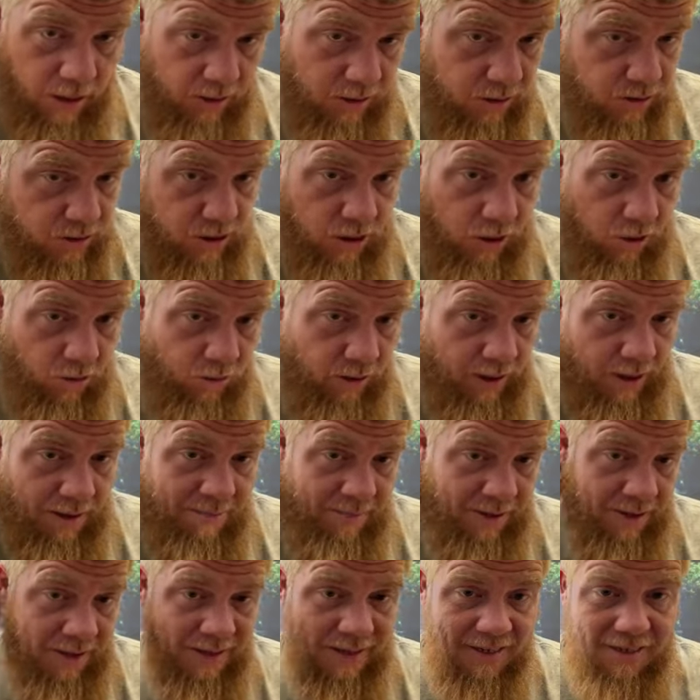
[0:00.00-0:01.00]
So, I
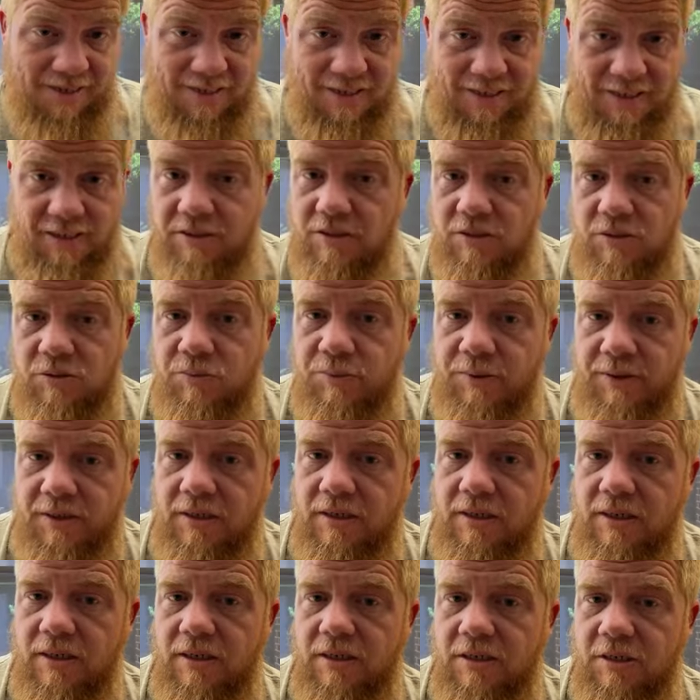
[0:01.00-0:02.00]
mean, it is what
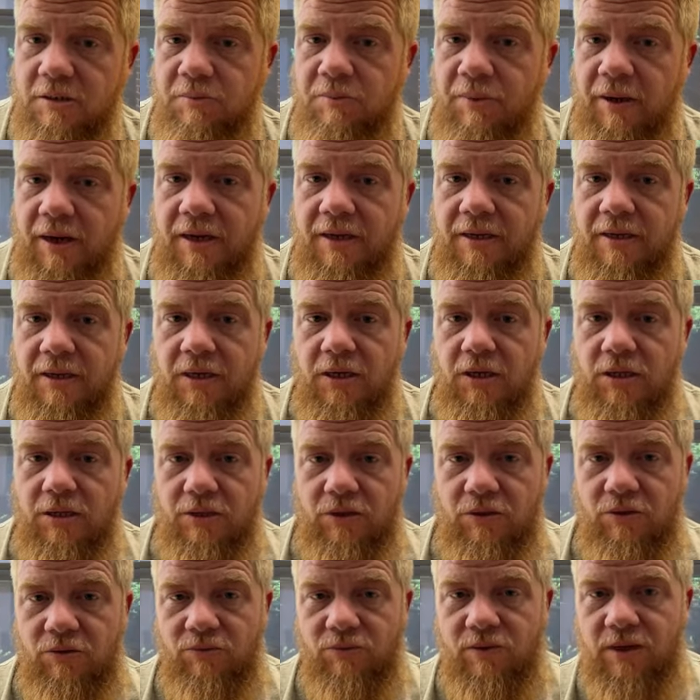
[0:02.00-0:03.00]
it is is, but
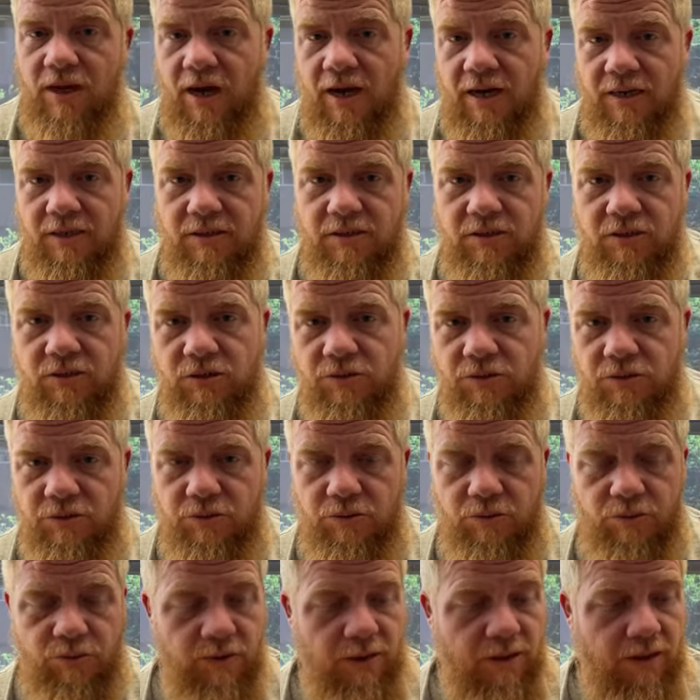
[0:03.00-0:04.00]
you've got
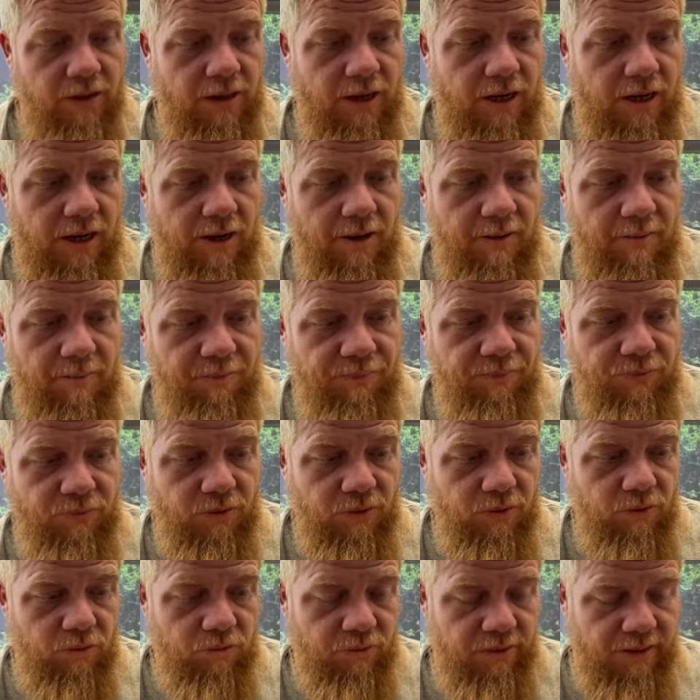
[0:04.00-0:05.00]
to um,
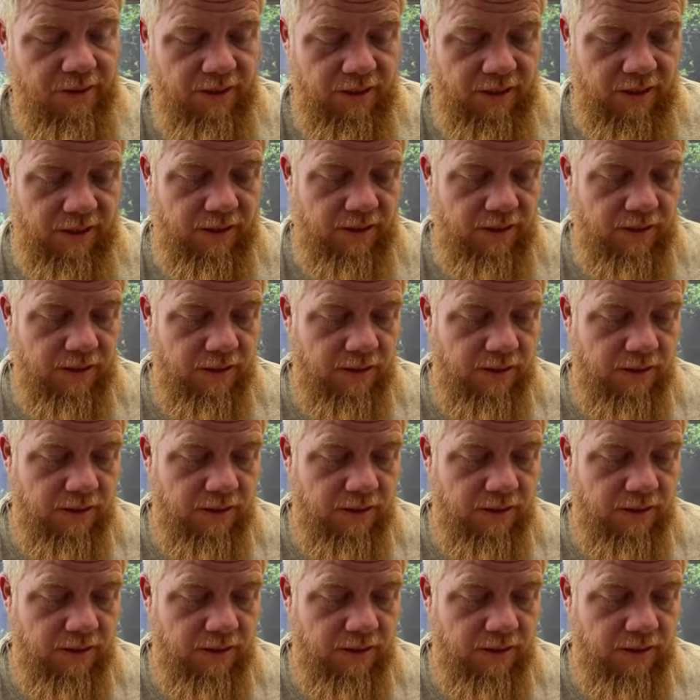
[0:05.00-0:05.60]
really.